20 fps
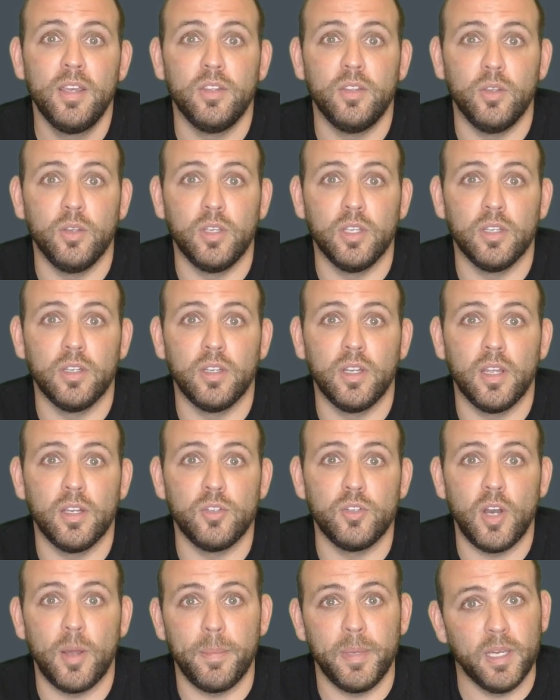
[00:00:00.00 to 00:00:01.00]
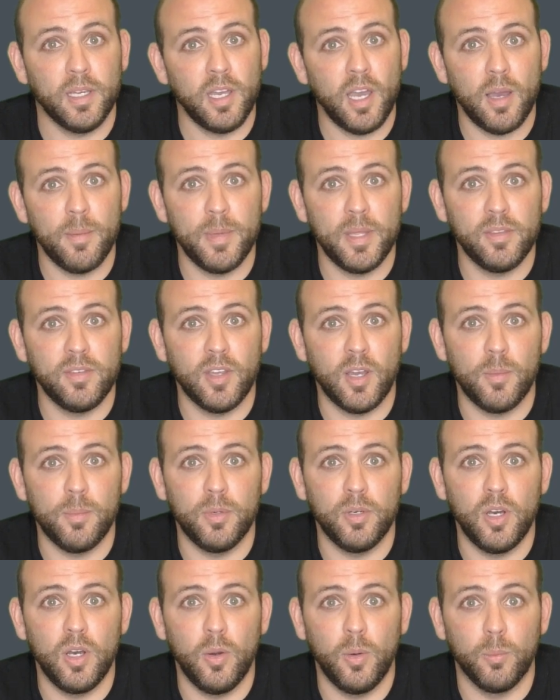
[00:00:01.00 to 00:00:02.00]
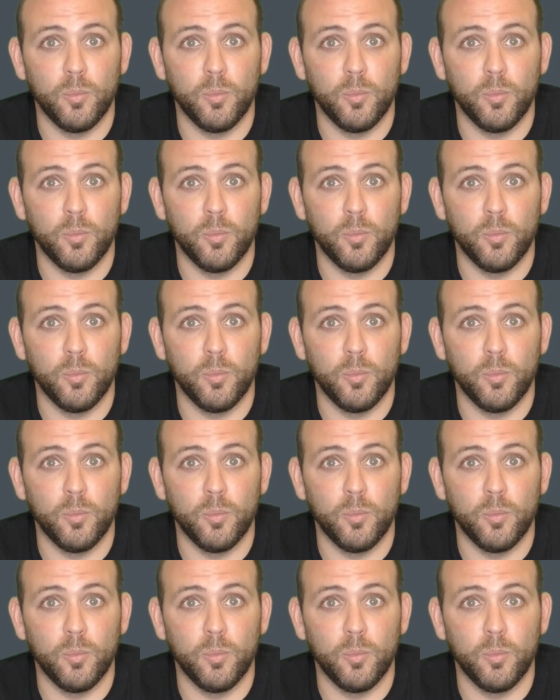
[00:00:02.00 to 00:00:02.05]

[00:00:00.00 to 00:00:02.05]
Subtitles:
you can drop me a comment down below.